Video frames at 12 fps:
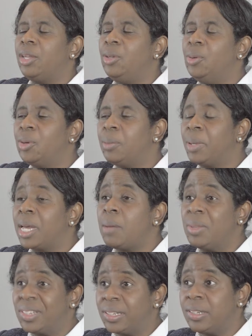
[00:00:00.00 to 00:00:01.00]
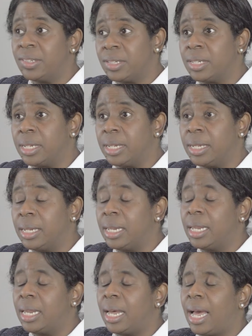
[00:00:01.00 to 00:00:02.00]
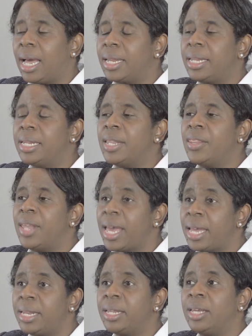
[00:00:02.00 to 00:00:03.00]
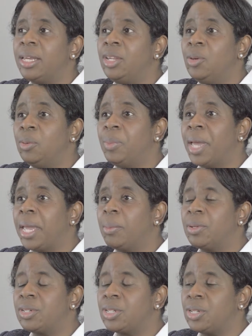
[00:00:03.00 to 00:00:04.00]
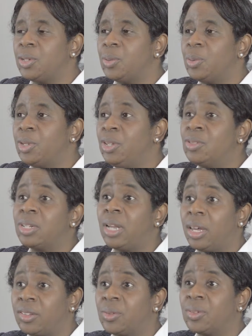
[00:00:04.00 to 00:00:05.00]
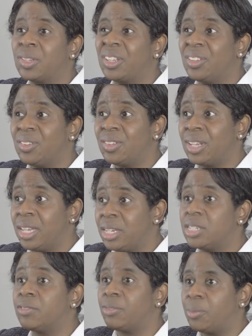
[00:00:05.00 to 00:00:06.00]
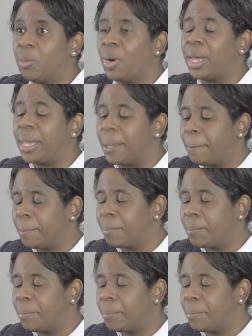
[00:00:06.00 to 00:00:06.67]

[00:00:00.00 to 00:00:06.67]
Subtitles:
you could become a solicitor, and then you would be able to utilise your skills in a different way.